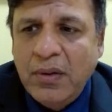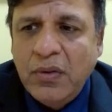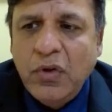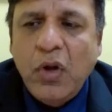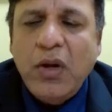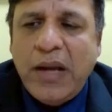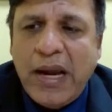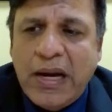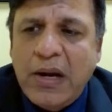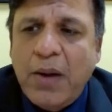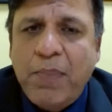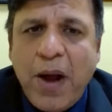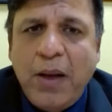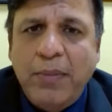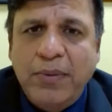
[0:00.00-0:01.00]
you're looking at a
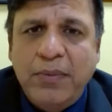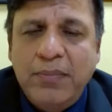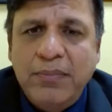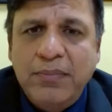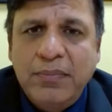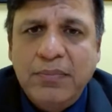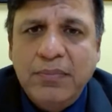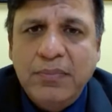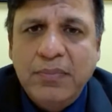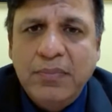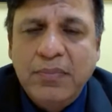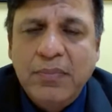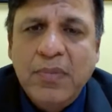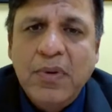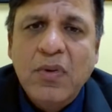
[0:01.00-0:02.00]
problem.
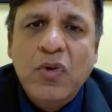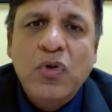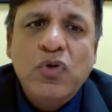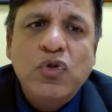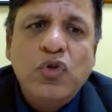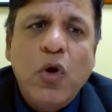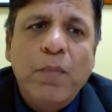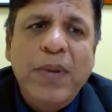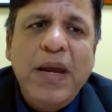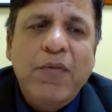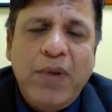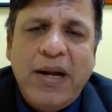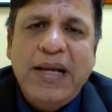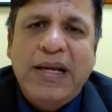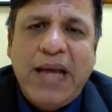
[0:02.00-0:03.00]
So be
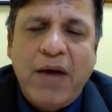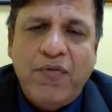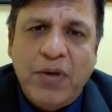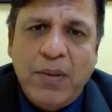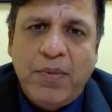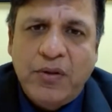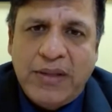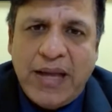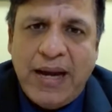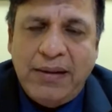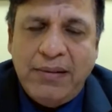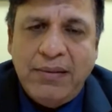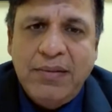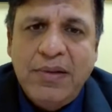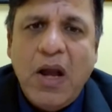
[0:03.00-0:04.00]
very careful about that.
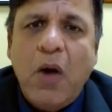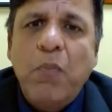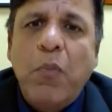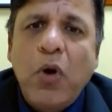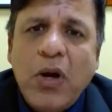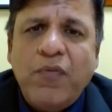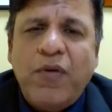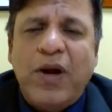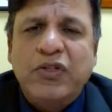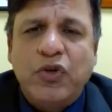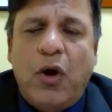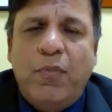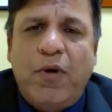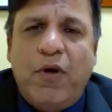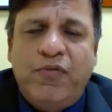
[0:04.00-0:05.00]
Now, bona fide
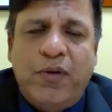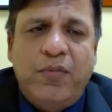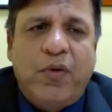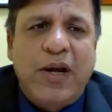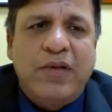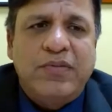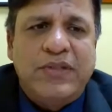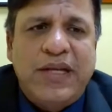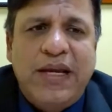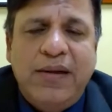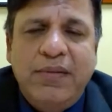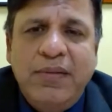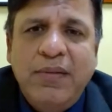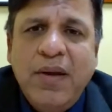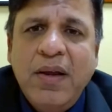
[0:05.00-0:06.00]
job offer, what I've
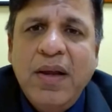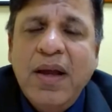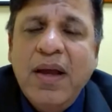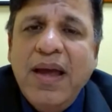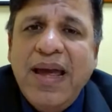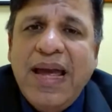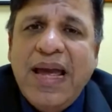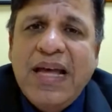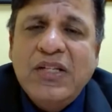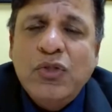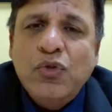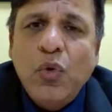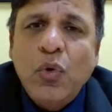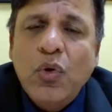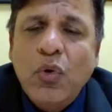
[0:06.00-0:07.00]
seen
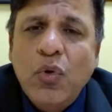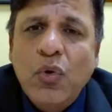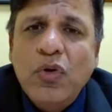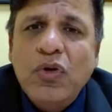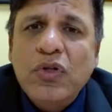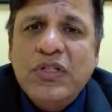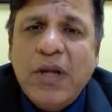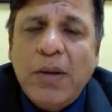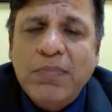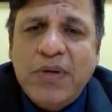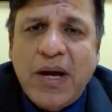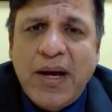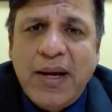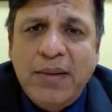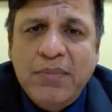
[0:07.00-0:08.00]
is, Sonu,
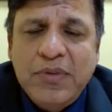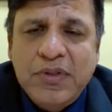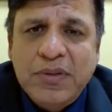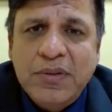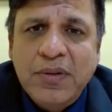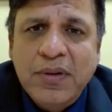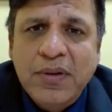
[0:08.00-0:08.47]
sometimes